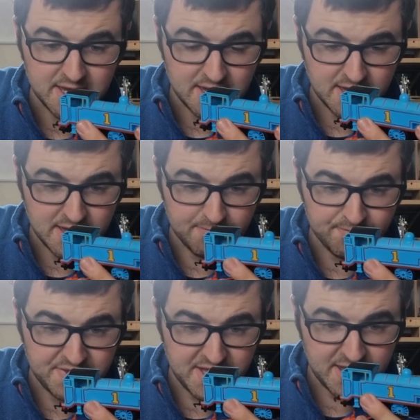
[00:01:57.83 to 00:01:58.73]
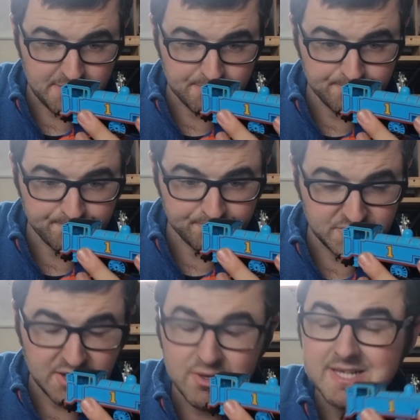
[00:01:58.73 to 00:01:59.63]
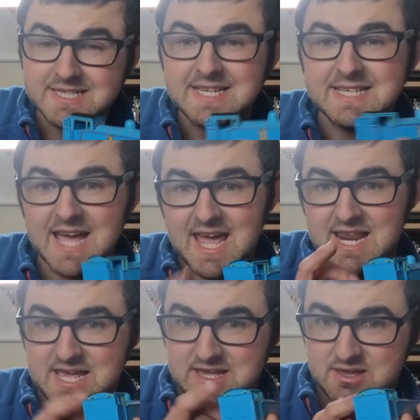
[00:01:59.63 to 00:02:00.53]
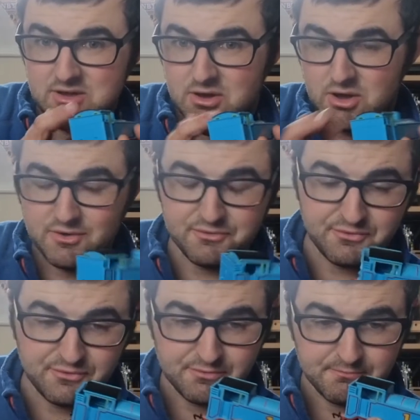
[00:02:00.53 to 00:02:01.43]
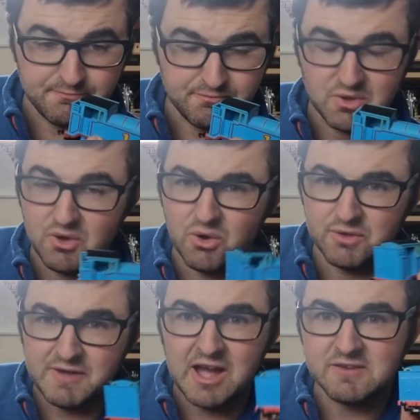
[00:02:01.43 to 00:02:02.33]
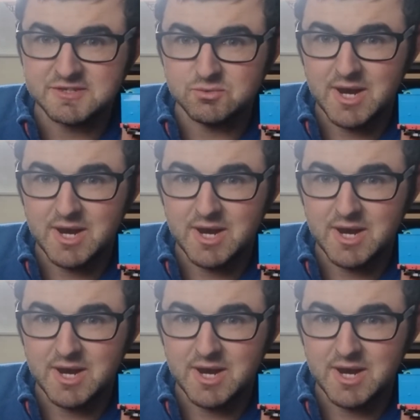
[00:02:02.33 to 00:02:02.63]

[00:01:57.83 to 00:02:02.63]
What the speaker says: There is detailing of all the valves and